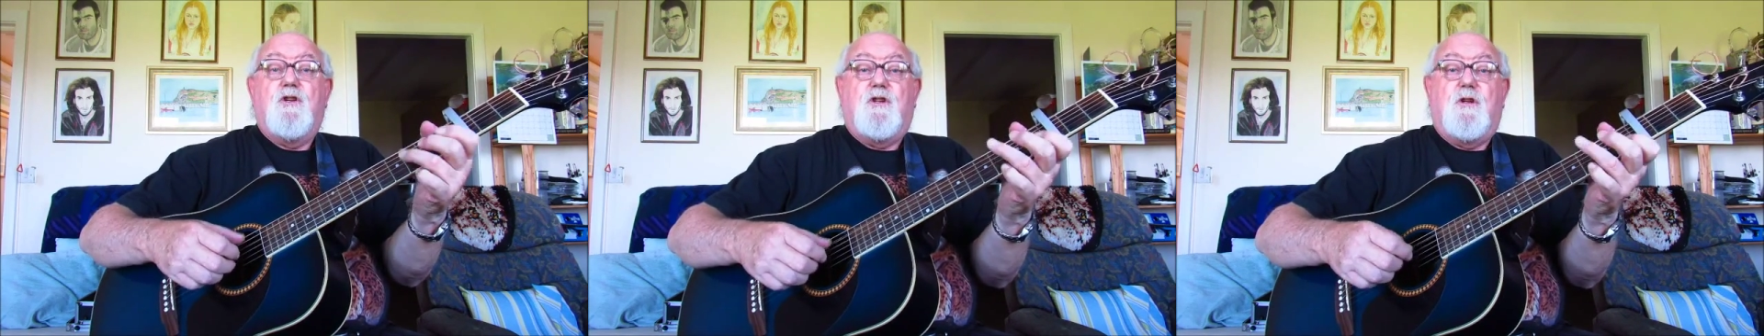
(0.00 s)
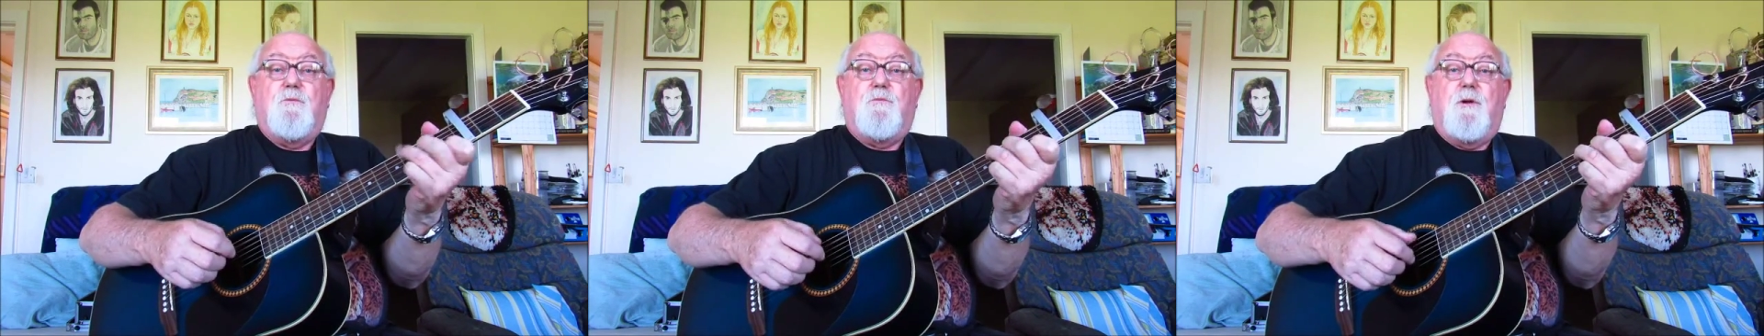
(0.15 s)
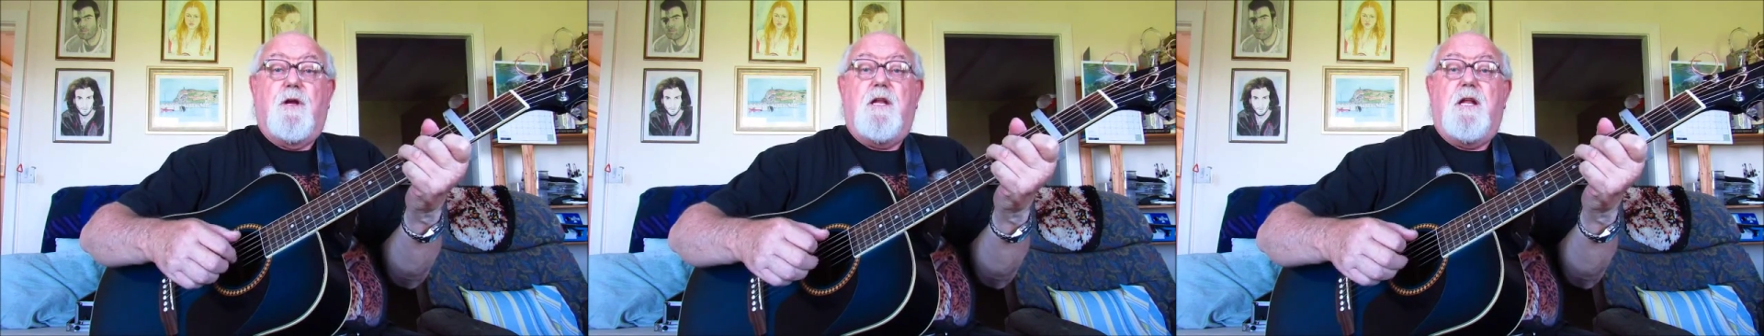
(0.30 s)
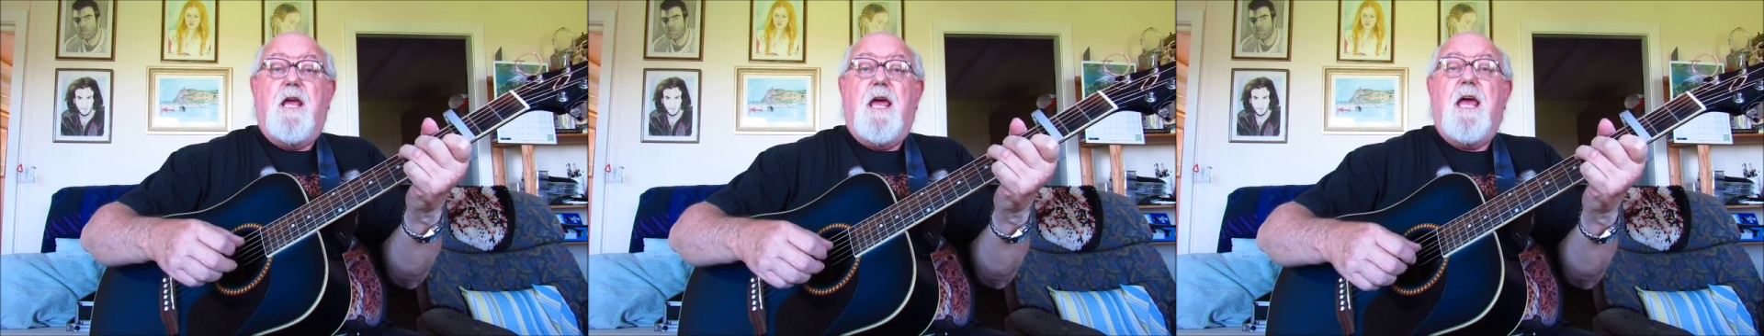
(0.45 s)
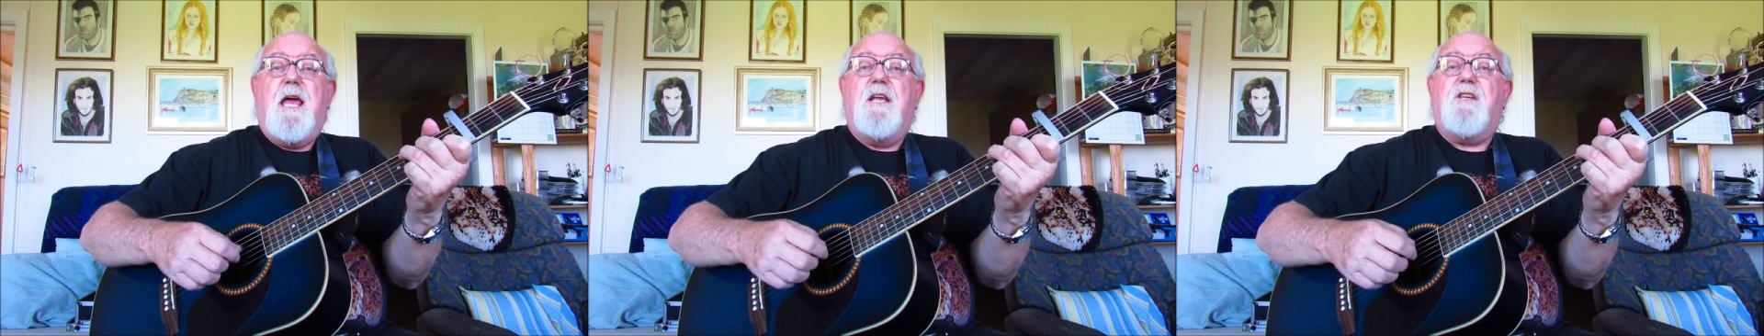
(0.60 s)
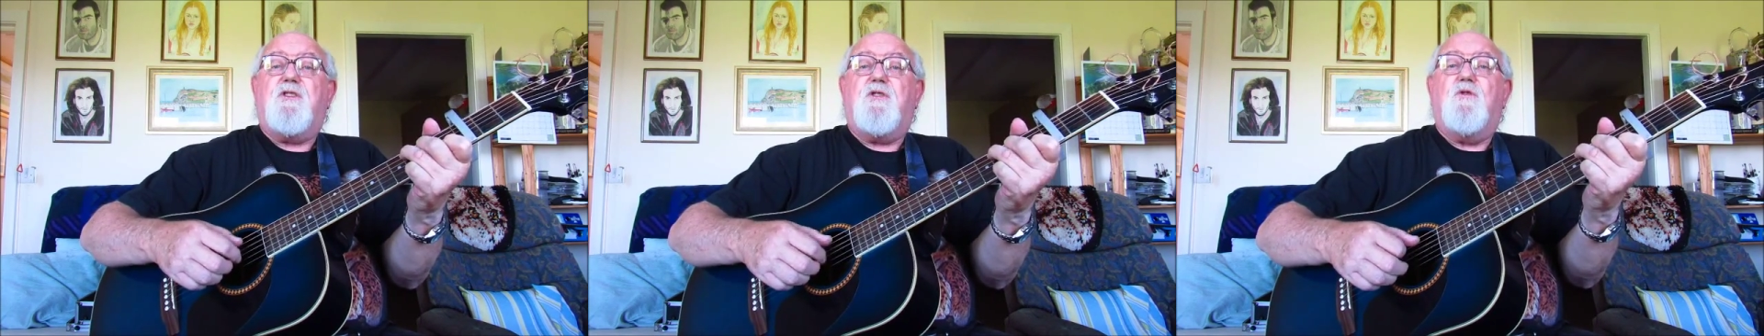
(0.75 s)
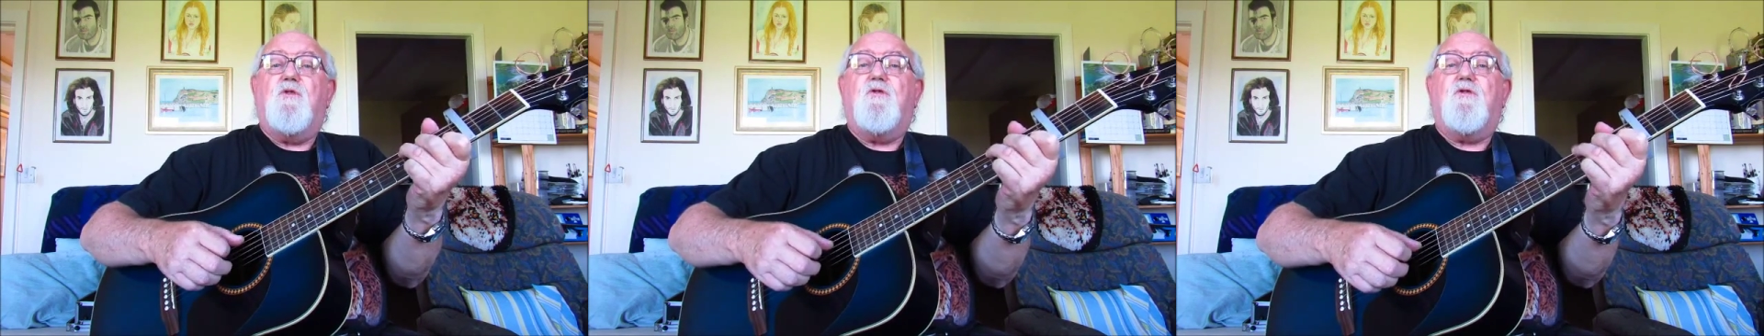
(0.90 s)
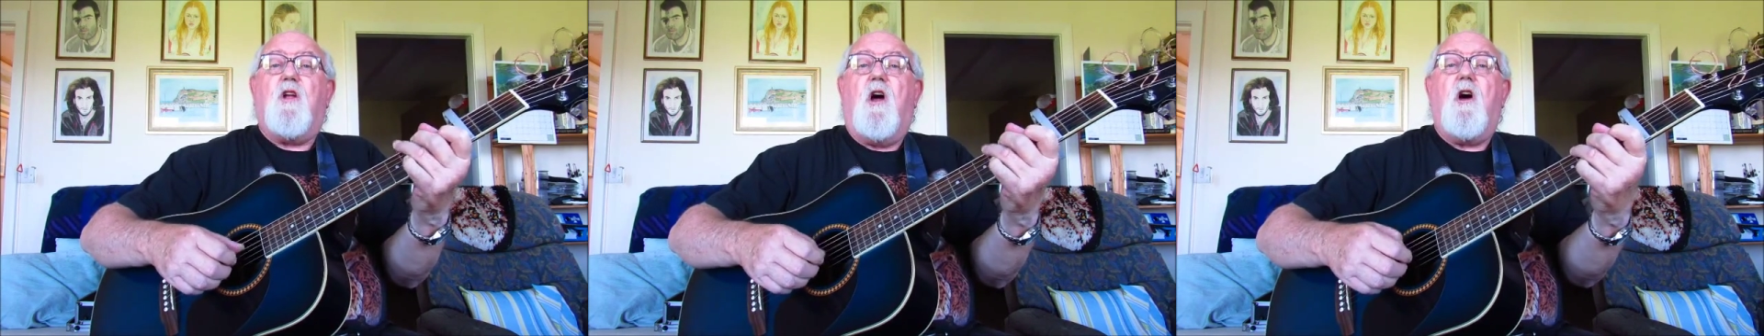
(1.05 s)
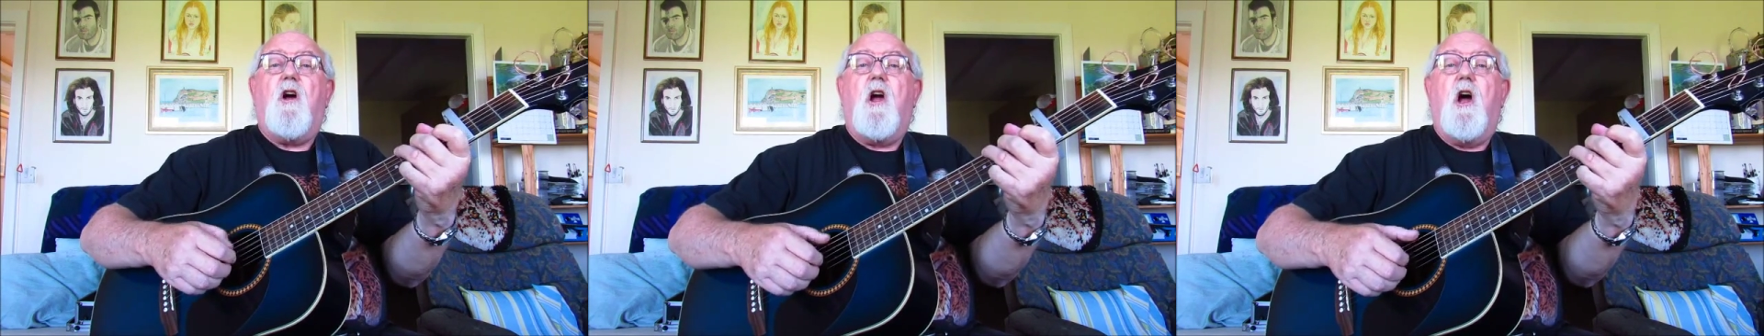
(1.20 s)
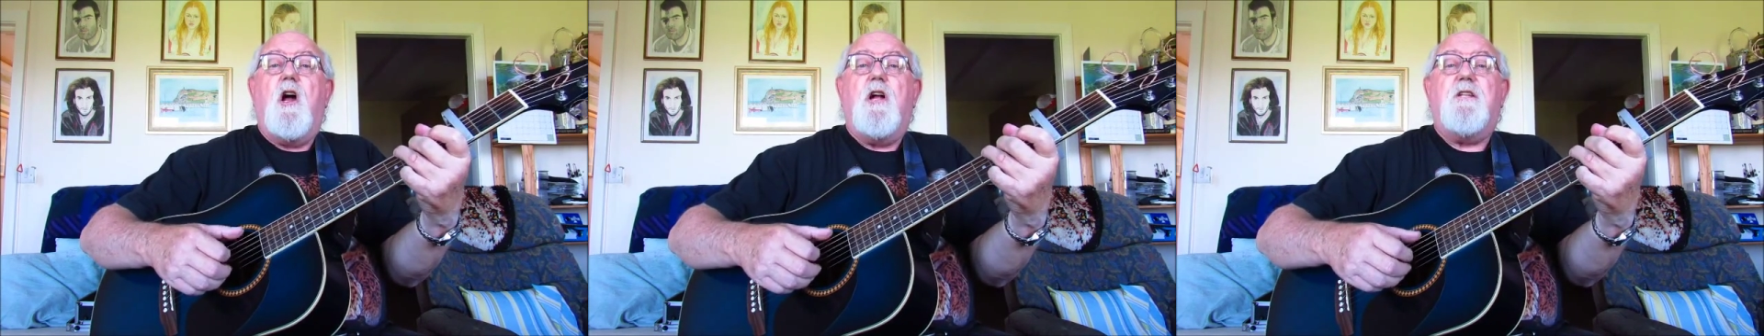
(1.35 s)
She'd braid her hair so
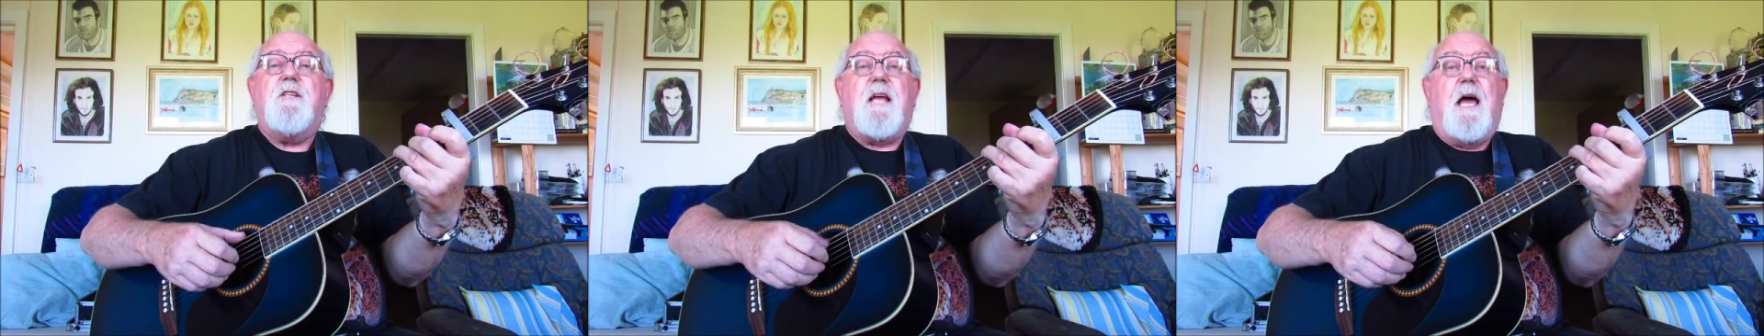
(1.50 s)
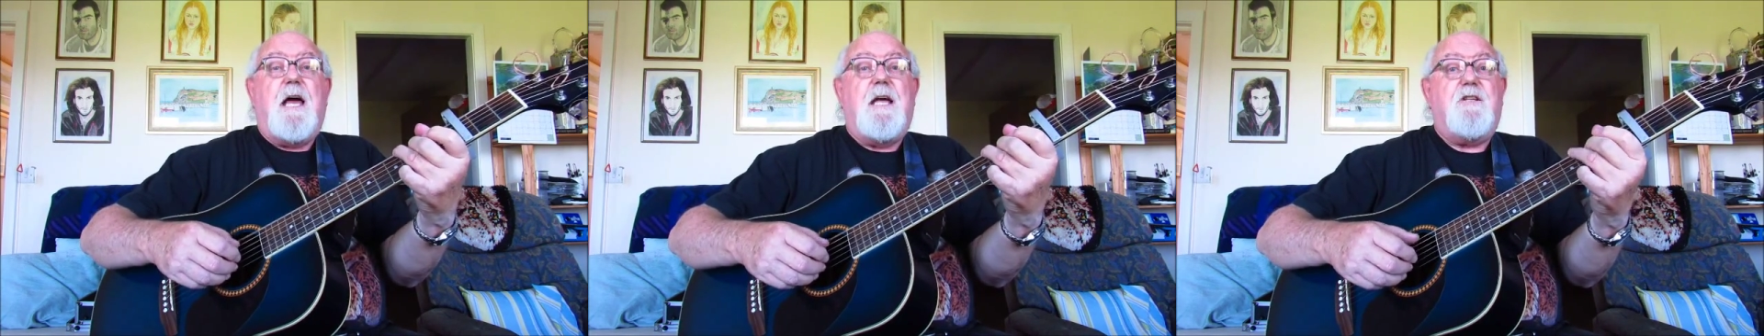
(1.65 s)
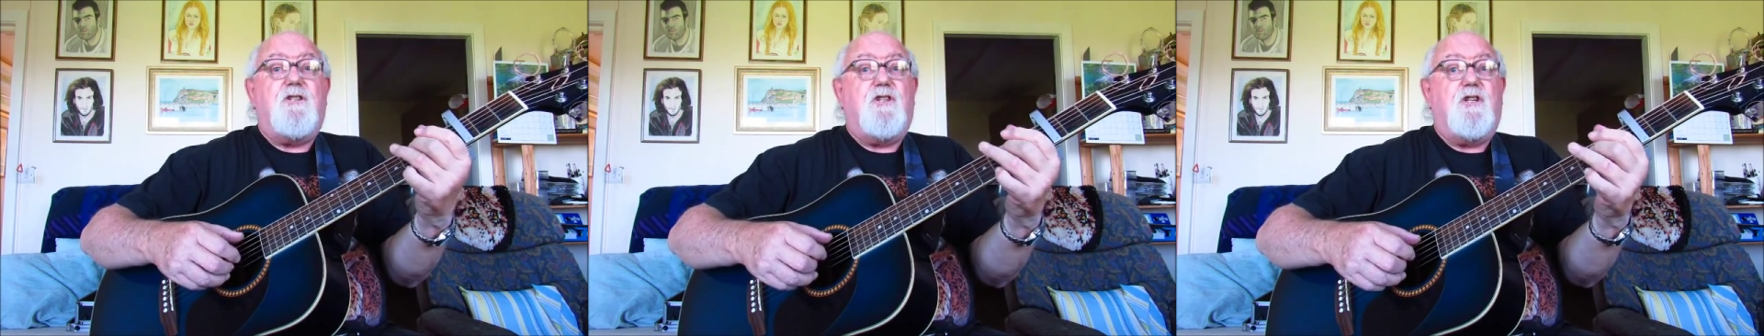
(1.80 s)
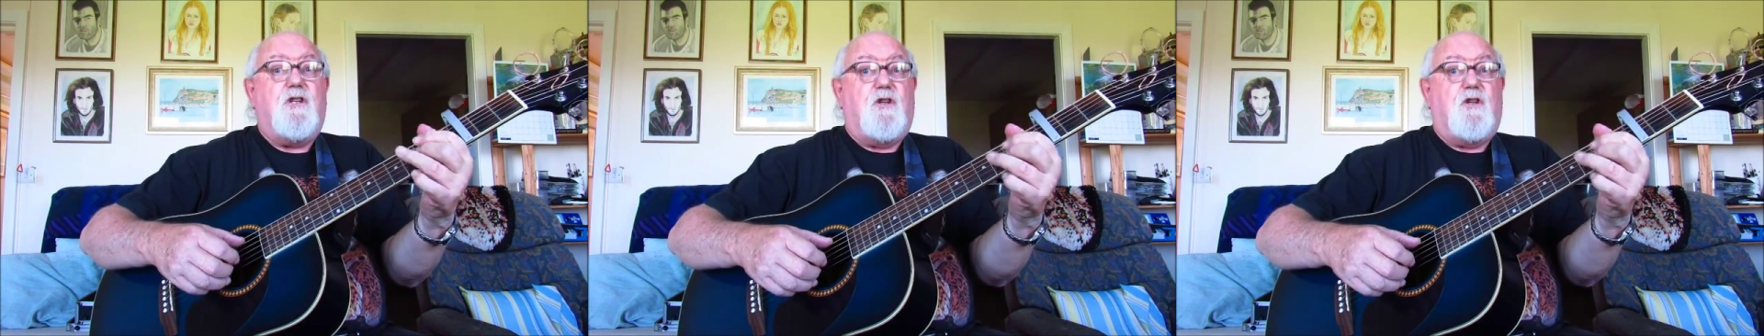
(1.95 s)
doggone tight